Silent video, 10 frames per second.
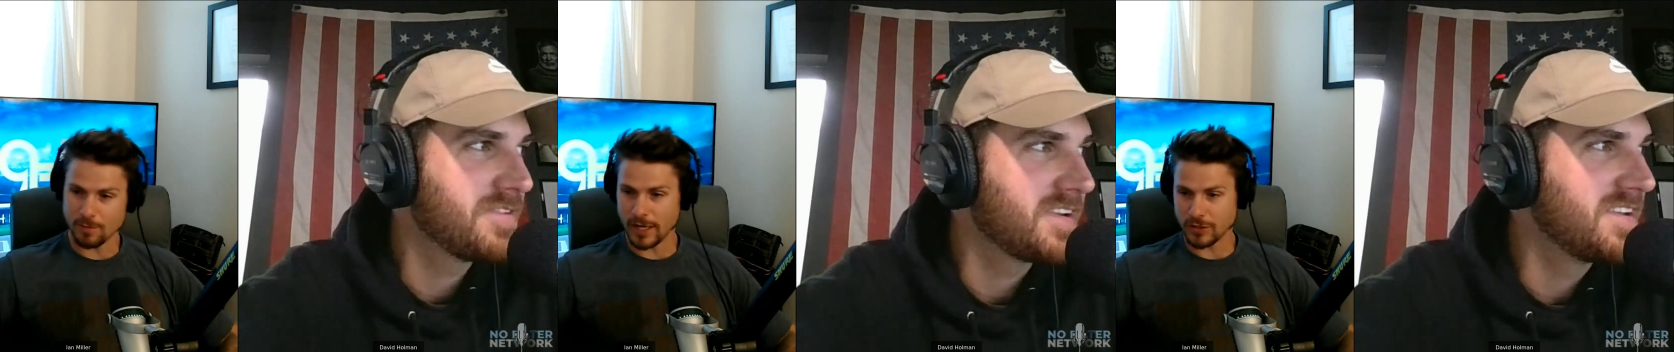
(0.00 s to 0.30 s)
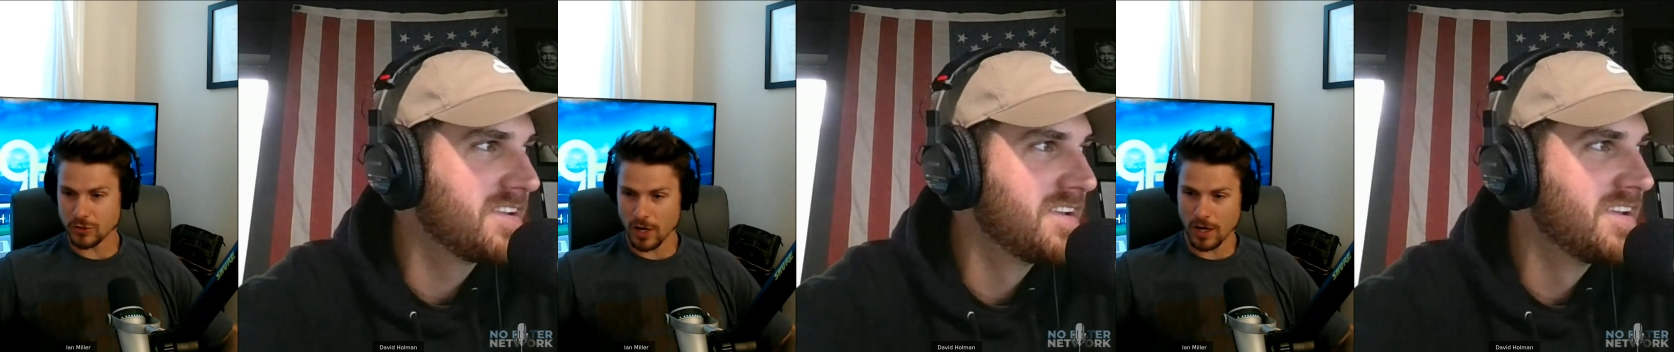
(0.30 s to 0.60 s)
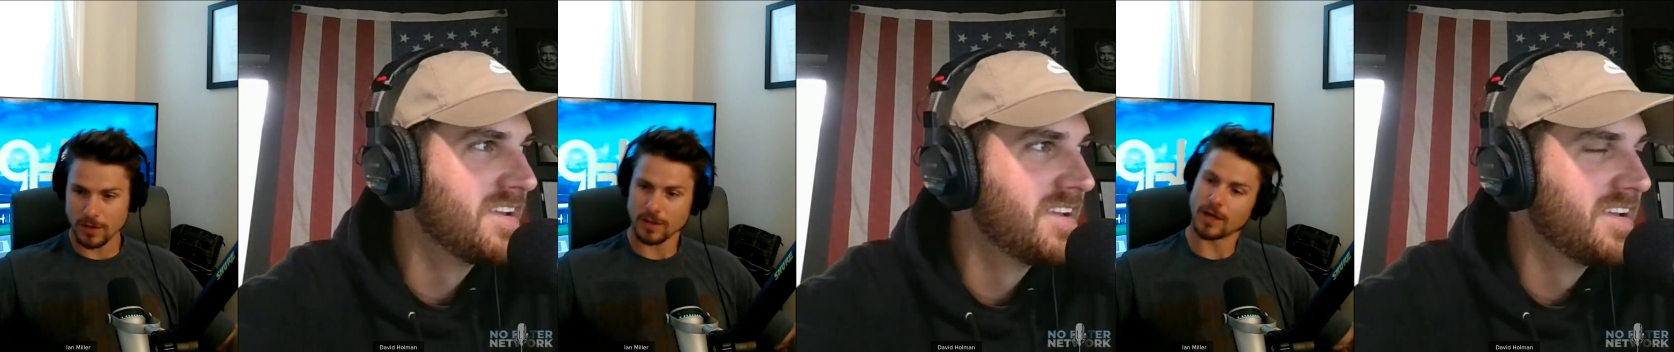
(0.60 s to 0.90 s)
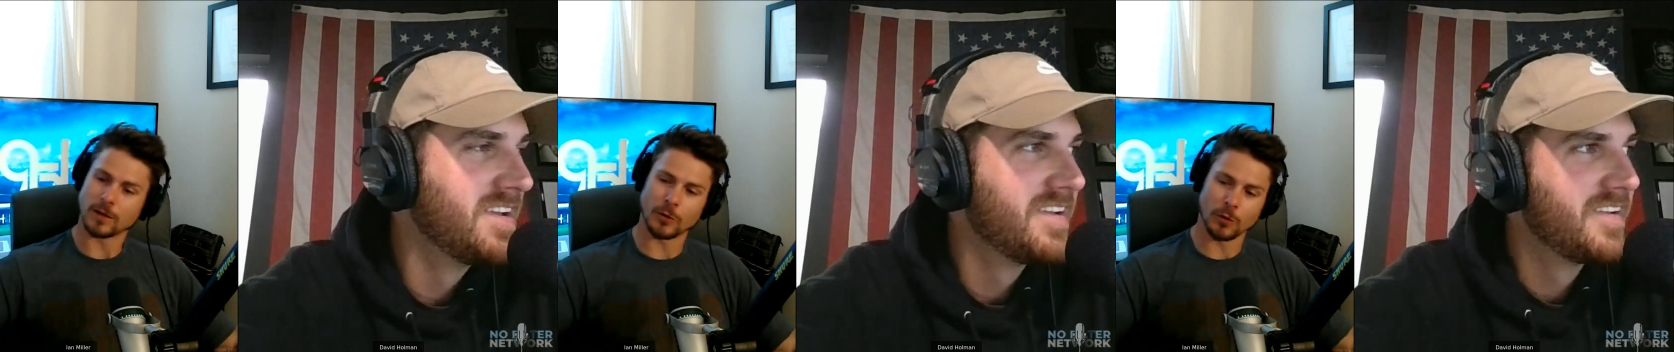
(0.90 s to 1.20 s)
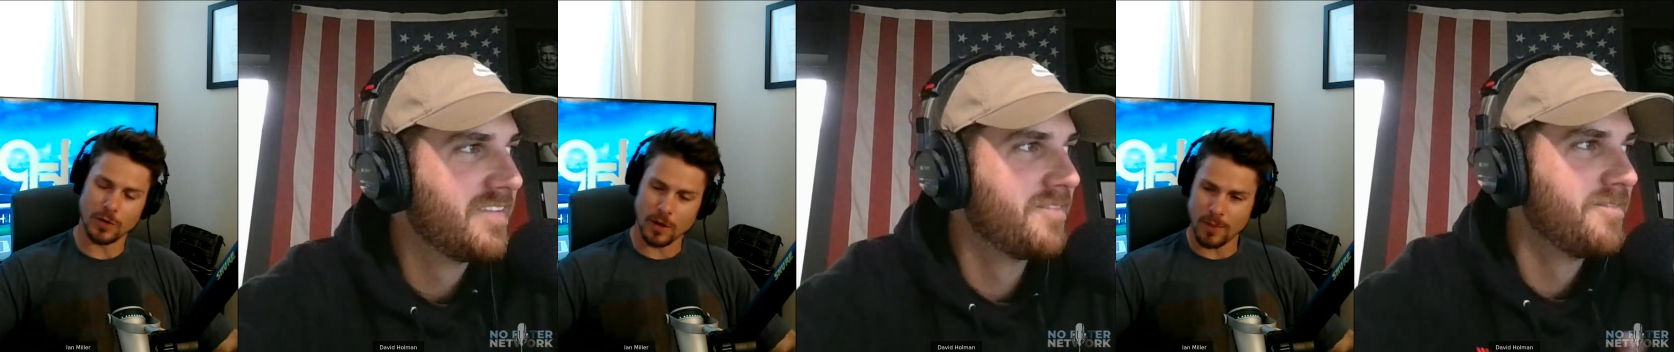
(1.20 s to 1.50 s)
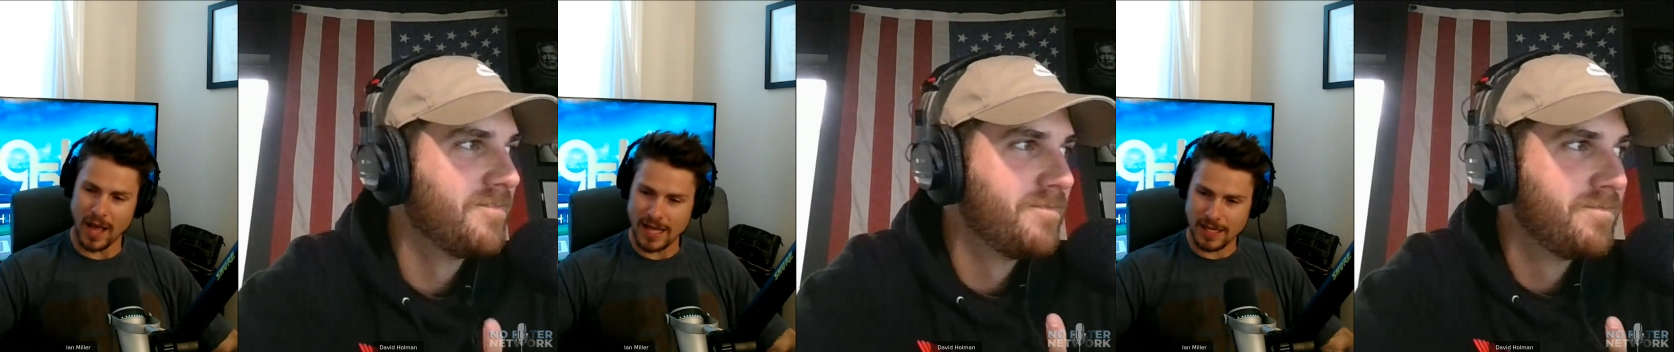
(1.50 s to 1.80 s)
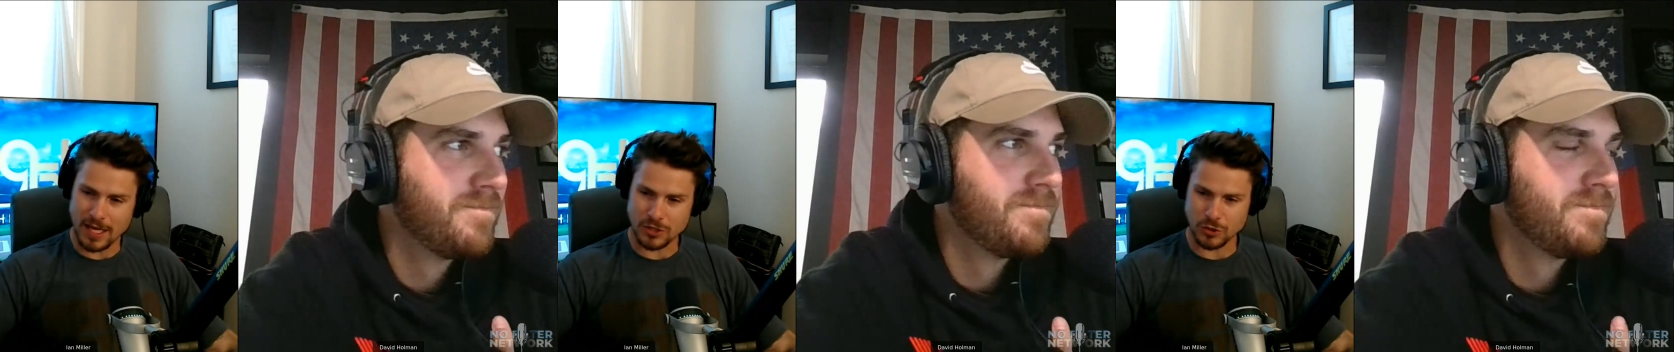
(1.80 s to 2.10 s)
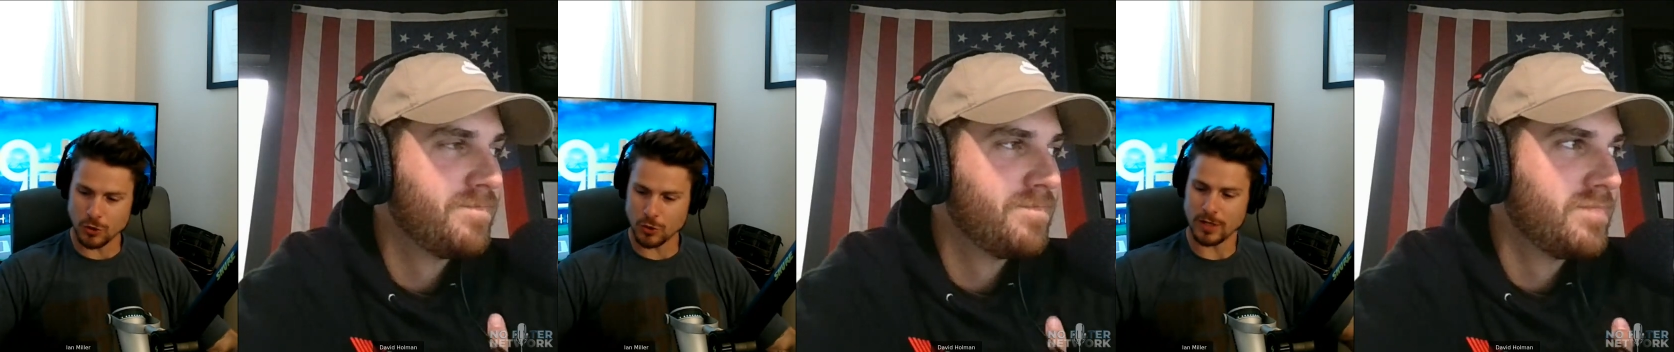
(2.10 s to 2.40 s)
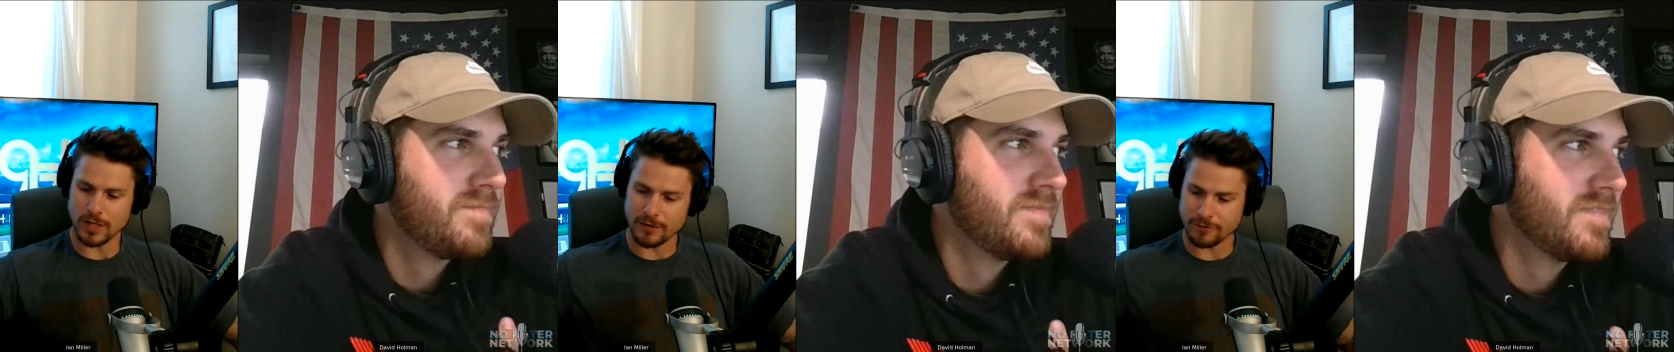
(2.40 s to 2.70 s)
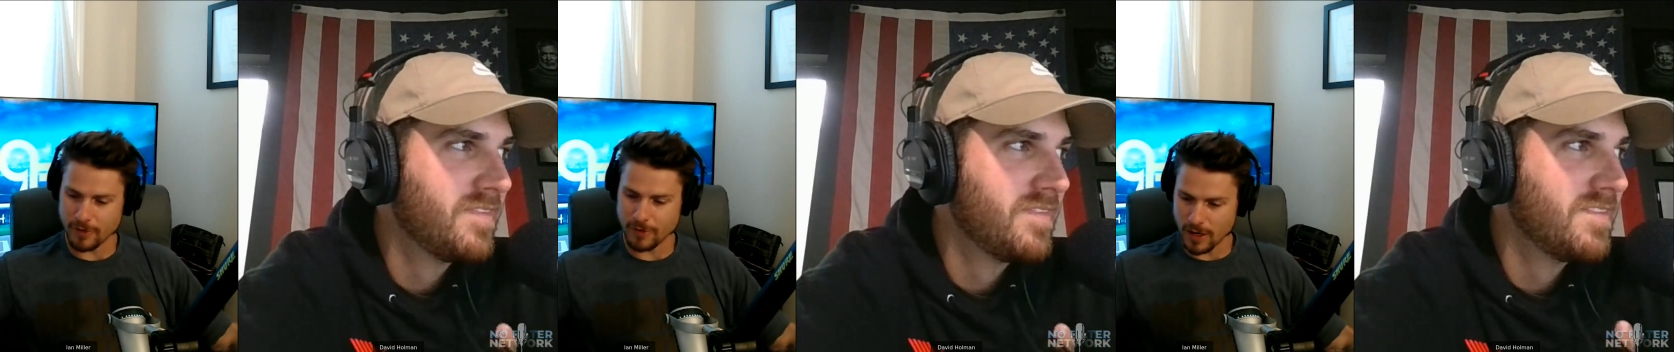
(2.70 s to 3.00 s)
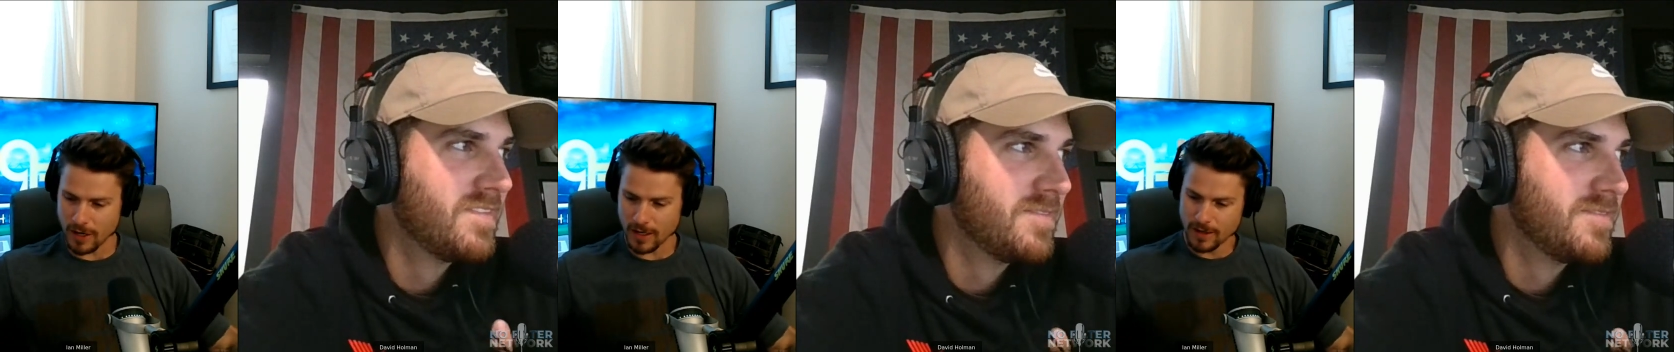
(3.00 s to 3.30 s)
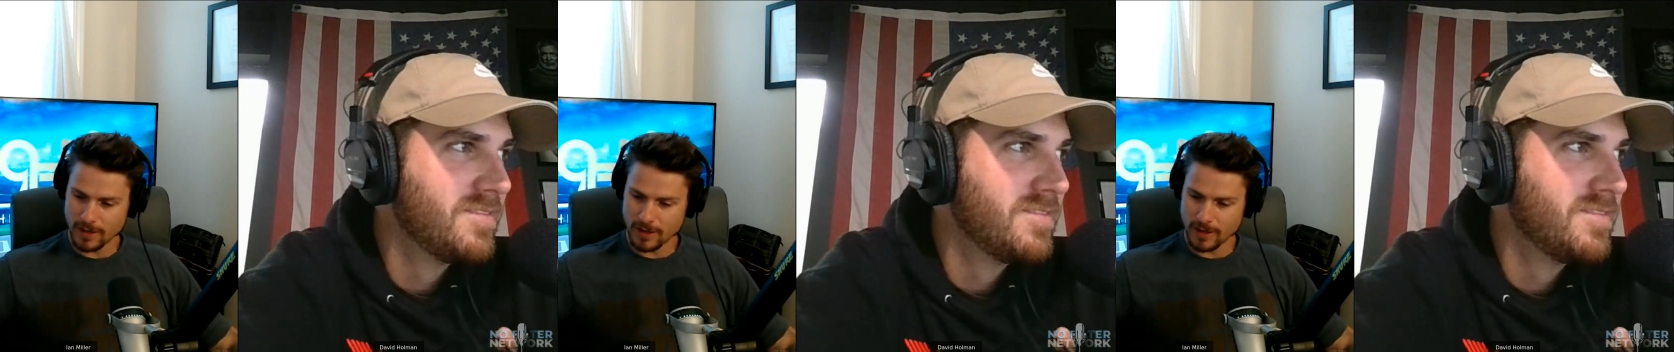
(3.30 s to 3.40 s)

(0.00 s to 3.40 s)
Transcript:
Speaker 1: giving funny. Mike Trout a little bit of backlash, dude. If uh,